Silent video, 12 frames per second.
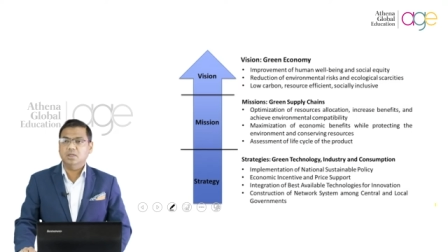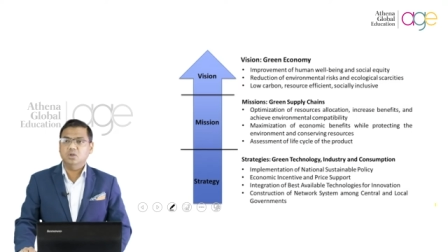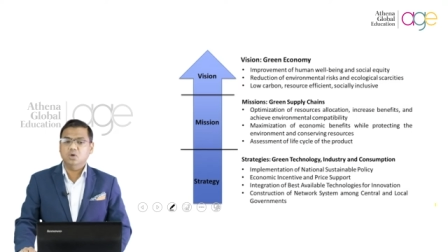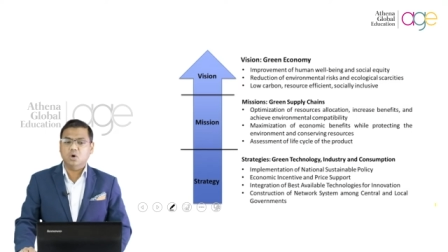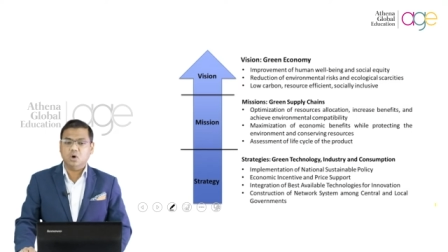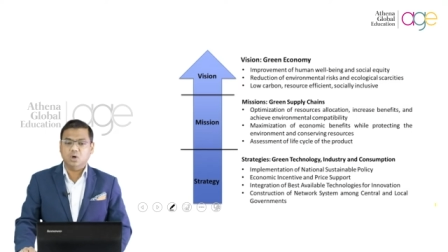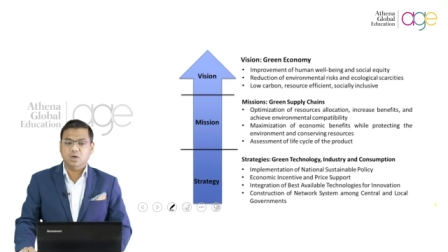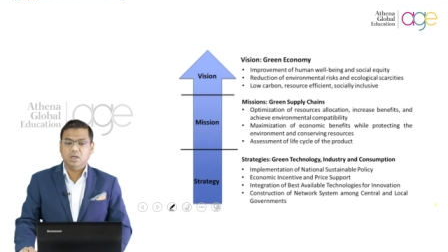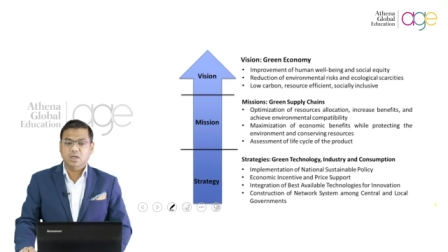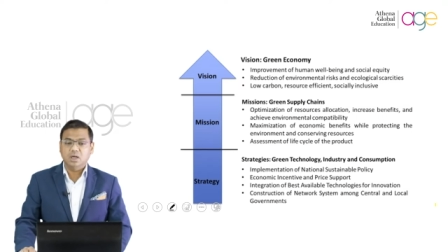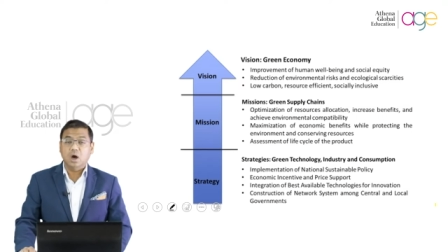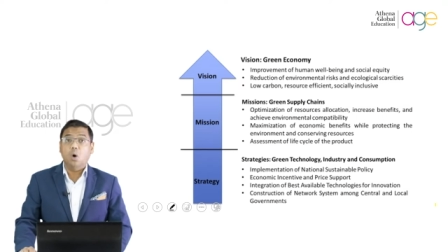in your
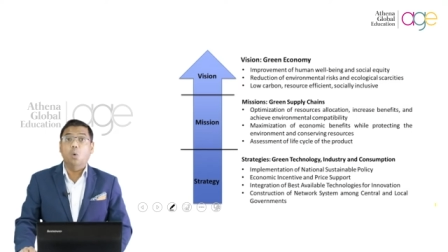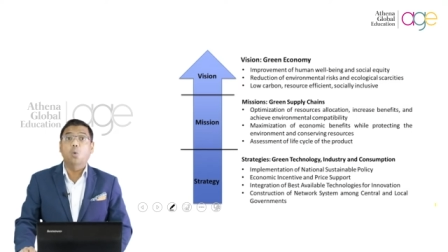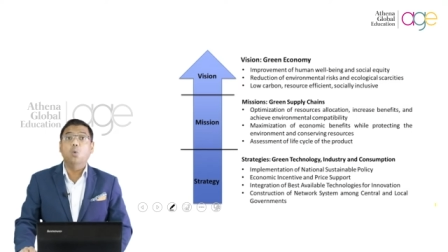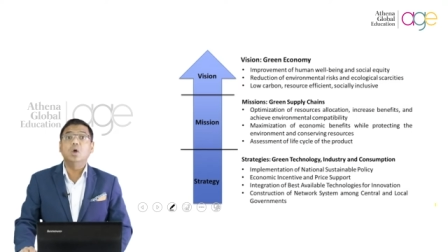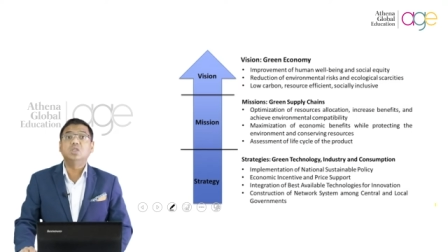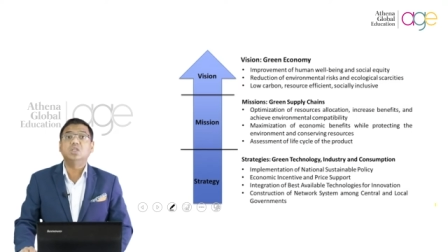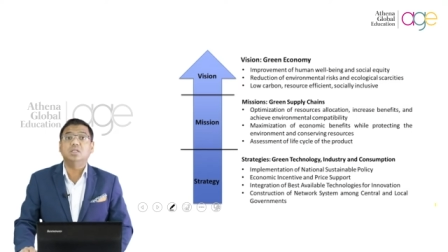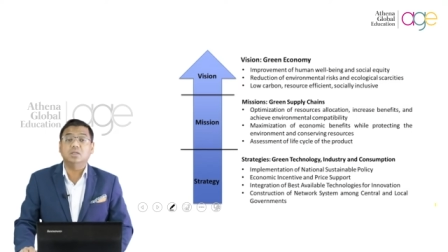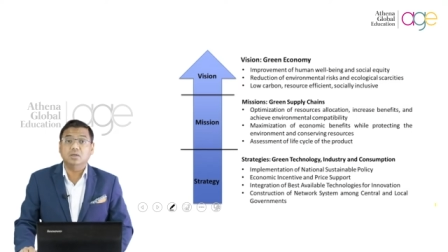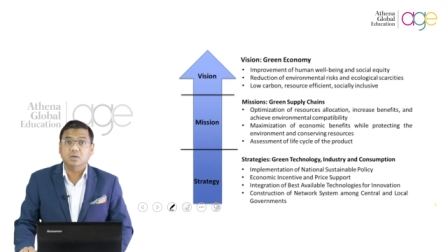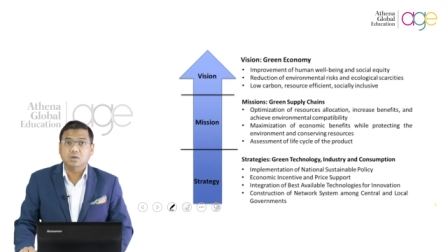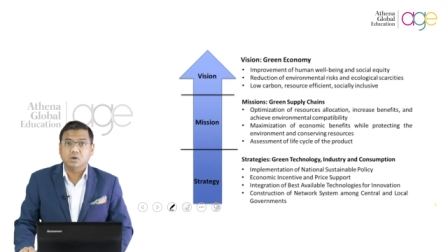
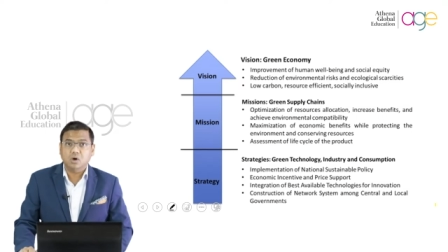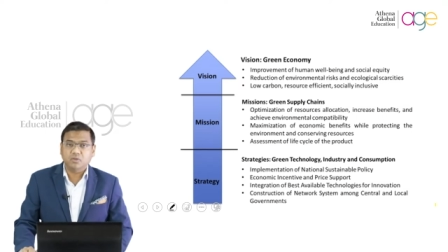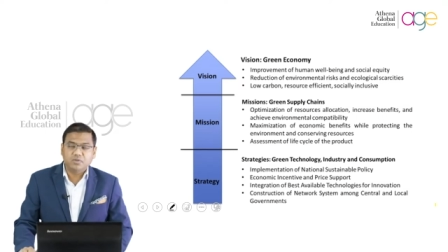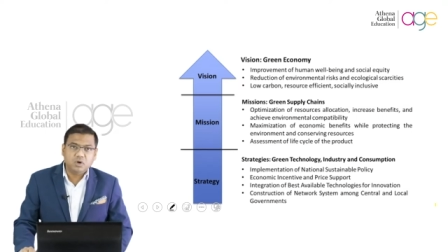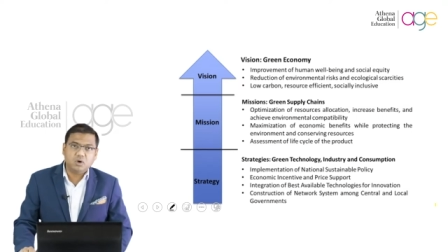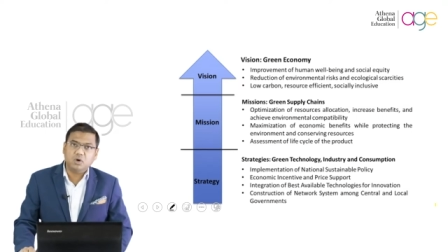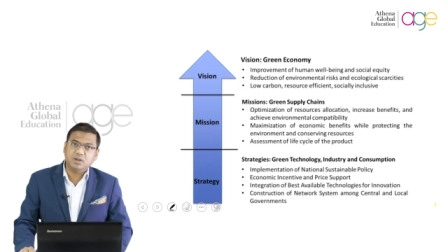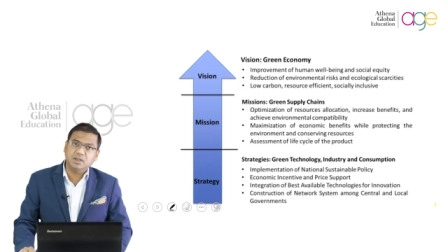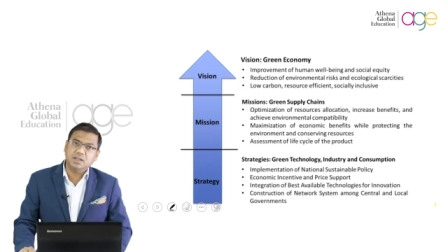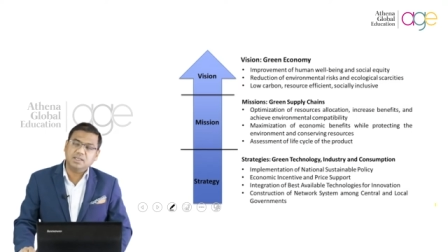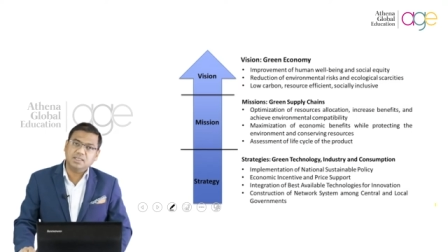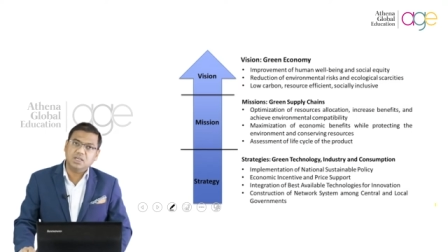vision of your
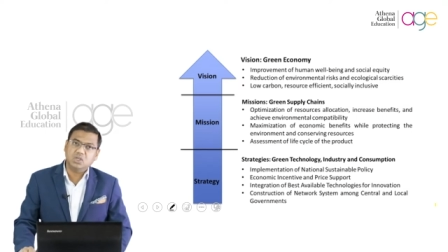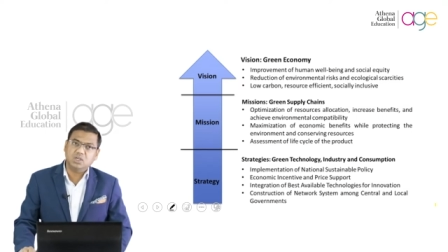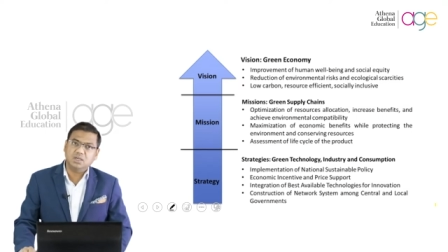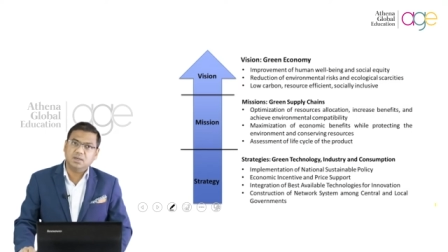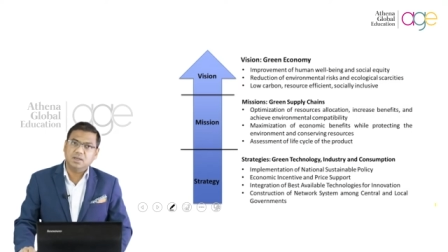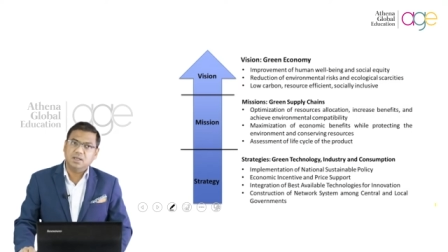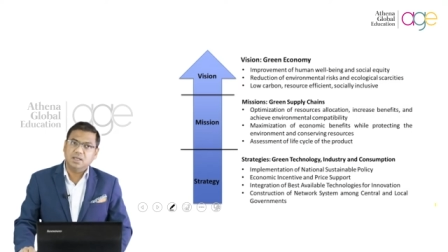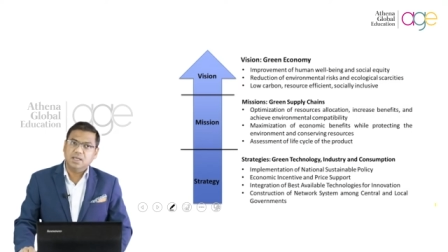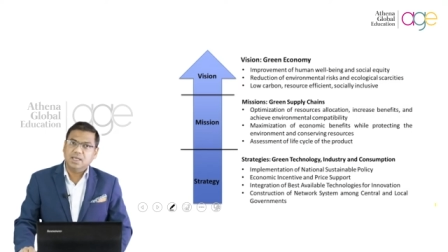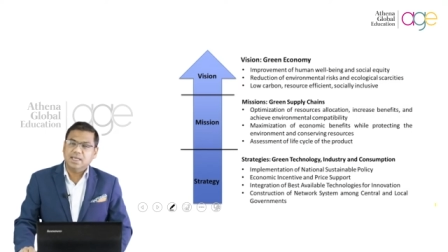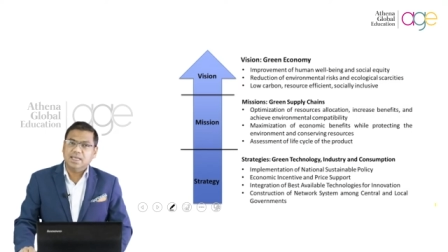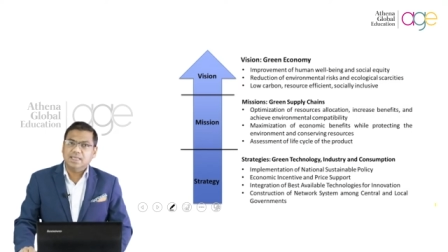organization?
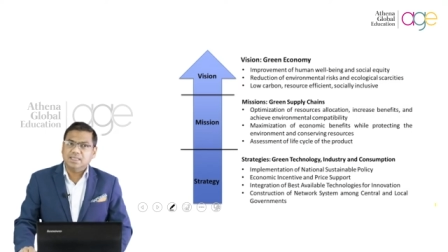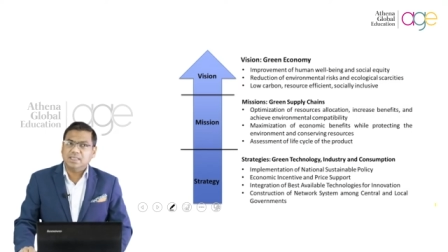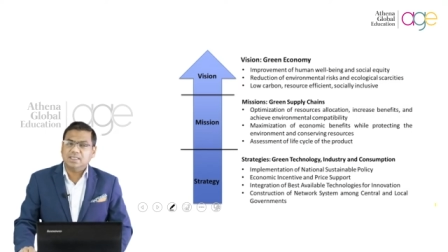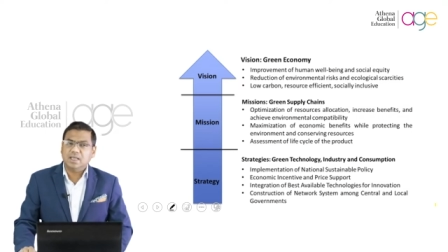Is it